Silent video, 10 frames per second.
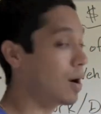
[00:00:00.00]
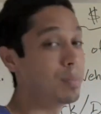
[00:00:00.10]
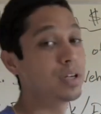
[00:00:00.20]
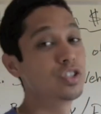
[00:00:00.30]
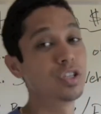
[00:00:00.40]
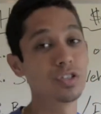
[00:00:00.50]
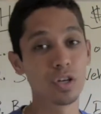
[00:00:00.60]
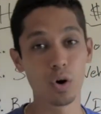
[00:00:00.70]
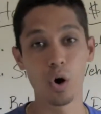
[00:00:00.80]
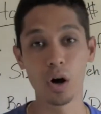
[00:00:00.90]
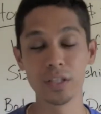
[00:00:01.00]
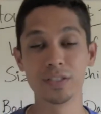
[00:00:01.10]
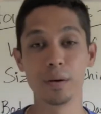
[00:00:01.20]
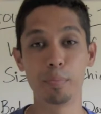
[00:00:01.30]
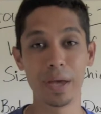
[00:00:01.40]
how much does it
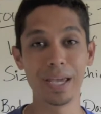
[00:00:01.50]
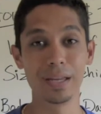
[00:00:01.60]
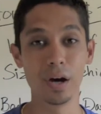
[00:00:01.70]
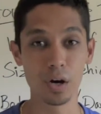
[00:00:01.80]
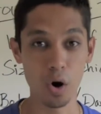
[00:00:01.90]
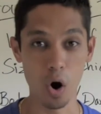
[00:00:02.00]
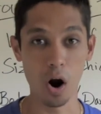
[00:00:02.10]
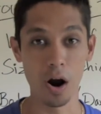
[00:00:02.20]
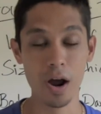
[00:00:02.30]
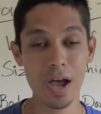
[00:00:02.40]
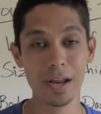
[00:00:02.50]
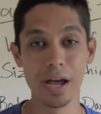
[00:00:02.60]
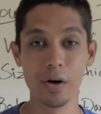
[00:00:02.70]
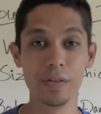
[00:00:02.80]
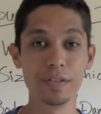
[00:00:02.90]
cost to paint a car?
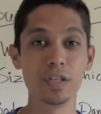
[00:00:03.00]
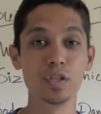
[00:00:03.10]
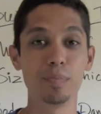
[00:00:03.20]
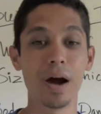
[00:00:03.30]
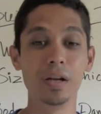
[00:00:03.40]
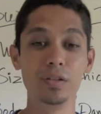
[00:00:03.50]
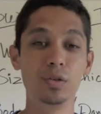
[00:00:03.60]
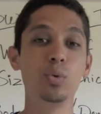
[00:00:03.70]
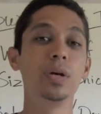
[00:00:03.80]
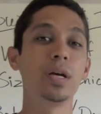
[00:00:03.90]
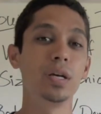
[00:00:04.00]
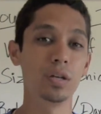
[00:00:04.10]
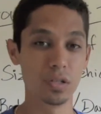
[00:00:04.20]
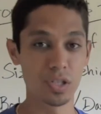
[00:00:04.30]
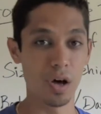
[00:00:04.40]
Now, this is by doing it
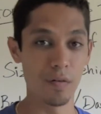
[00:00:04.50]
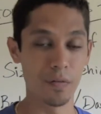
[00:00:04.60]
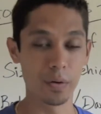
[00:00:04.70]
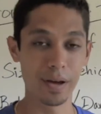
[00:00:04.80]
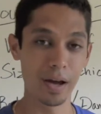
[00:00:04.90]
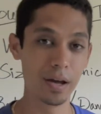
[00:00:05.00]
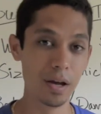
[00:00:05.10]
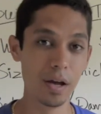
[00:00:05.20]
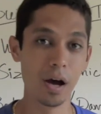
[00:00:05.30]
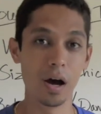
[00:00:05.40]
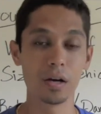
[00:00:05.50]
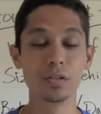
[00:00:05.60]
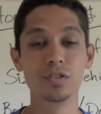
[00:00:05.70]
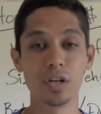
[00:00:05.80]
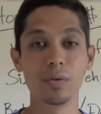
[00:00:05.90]
yourself, okay?
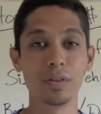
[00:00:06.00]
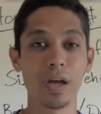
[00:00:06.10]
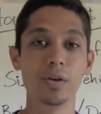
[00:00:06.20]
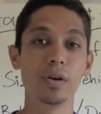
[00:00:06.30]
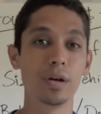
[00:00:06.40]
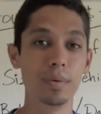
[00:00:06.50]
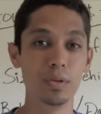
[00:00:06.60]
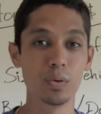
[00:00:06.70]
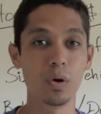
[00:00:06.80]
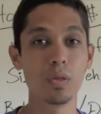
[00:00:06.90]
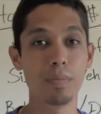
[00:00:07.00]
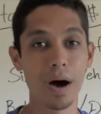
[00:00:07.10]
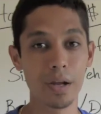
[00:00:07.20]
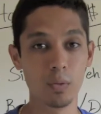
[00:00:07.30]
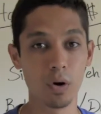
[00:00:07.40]
Considering that you're going to be doing all the
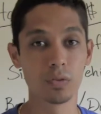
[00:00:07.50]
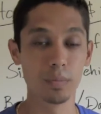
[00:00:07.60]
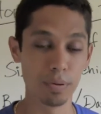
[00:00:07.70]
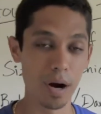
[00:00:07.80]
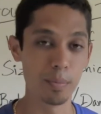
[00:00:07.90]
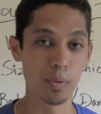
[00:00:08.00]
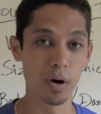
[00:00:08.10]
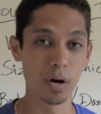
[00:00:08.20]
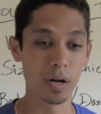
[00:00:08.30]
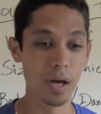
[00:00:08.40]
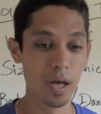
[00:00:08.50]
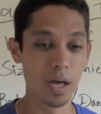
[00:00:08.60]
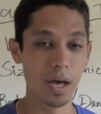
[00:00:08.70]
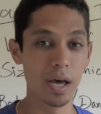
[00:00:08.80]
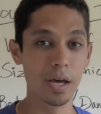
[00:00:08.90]
body work, the prep work,
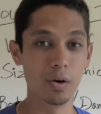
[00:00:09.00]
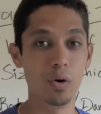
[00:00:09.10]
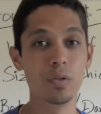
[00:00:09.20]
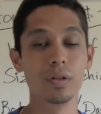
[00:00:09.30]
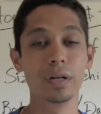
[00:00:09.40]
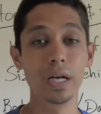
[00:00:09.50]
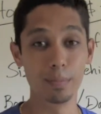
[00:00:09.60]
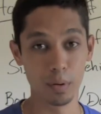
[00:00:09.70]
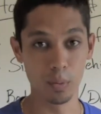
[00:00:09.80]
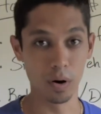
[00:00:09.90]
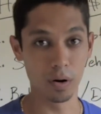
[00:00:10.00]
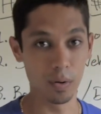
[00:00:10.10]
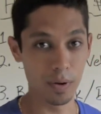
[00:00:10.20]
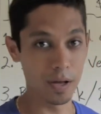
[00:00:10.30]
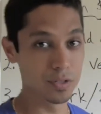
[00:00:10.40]
and all the labor work,
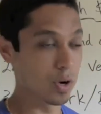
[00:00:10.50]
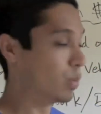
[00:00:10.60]
okay?